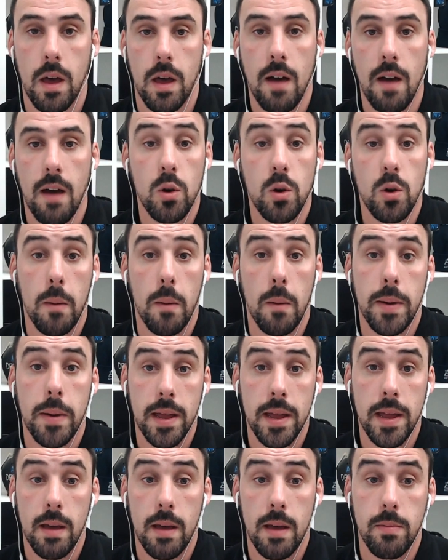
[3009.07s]
Have you got a
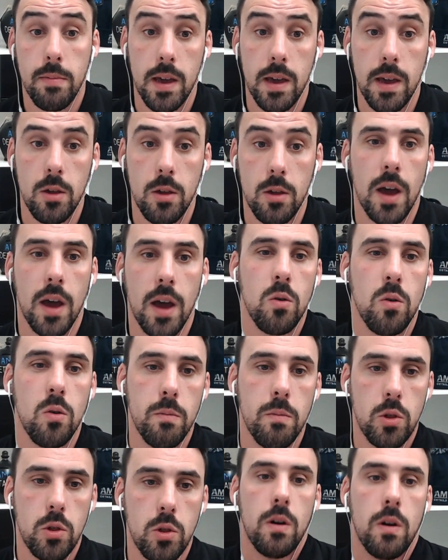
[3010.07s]
paint depth gauge? I know
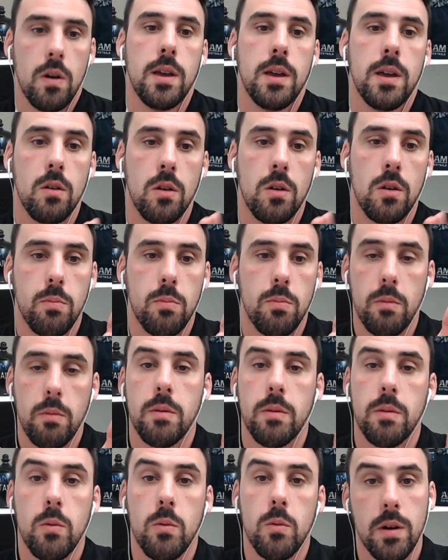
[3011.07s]
majority you're going to
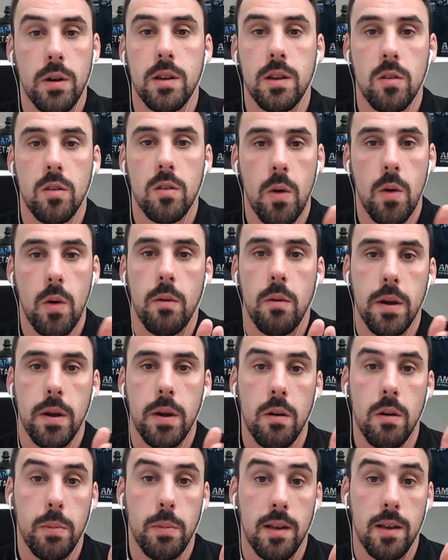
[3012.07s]
probably be working as a smart
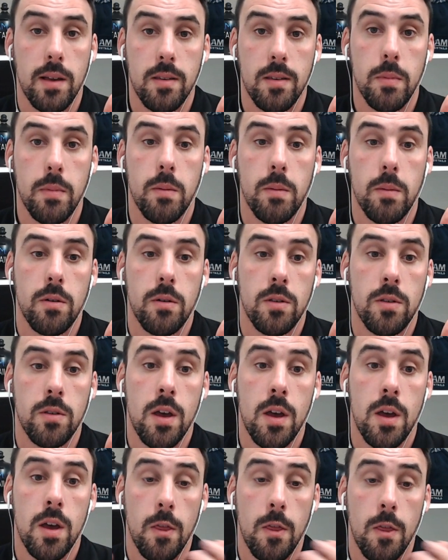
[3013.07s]
repairer on plastic bumpers,
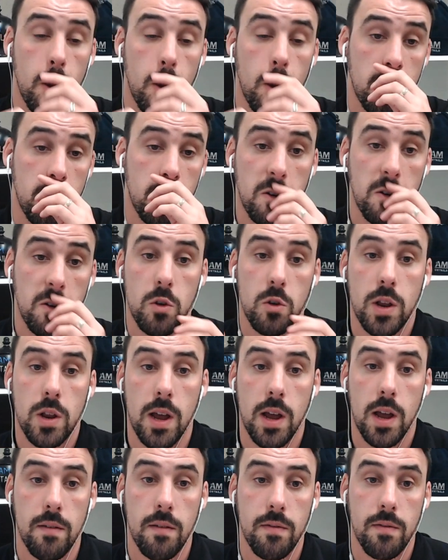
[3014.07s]
thus you're just
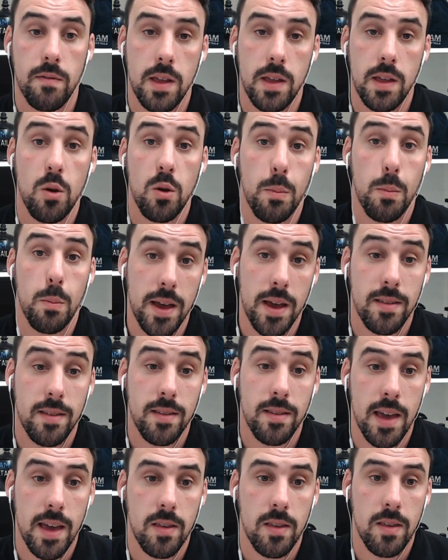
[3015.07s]
going to have to take your
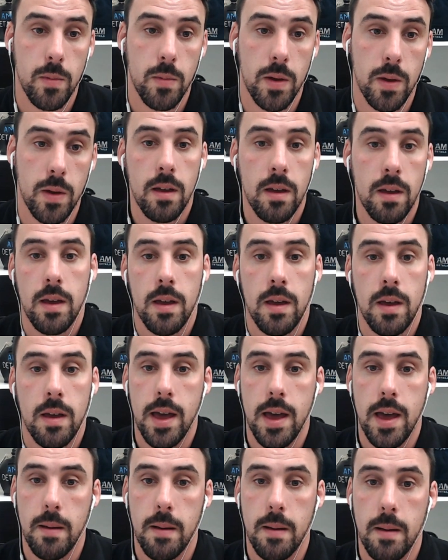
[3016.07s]
best estimate.
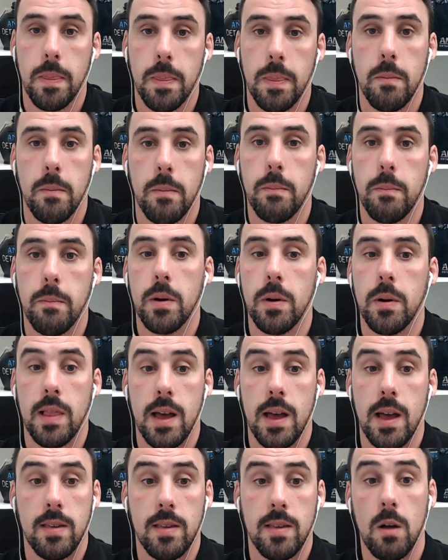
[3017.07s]
But
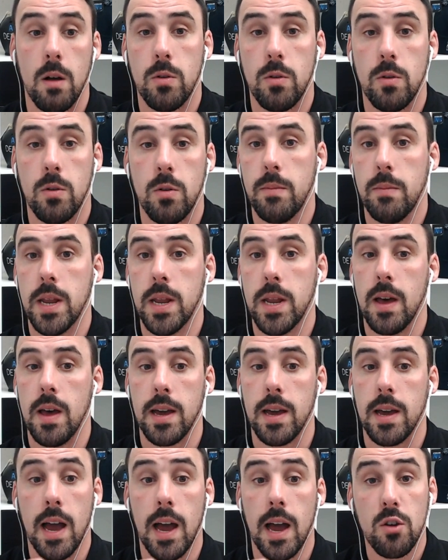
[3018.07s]
let's help to eliminate
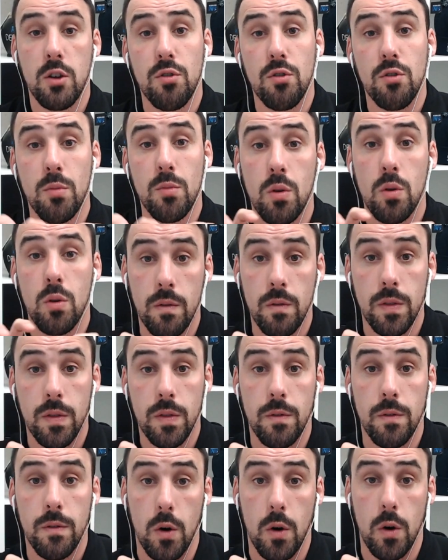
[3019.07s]
that. Can you remove
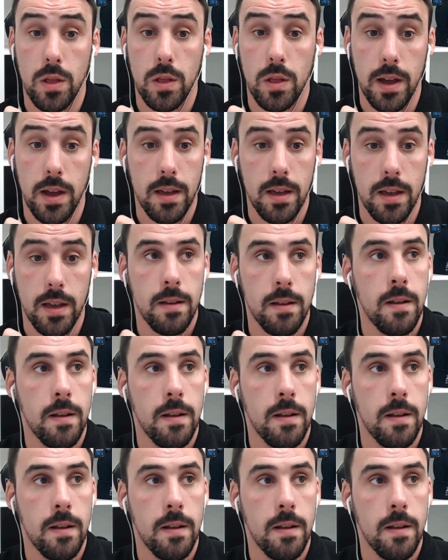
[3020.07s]
the fog light?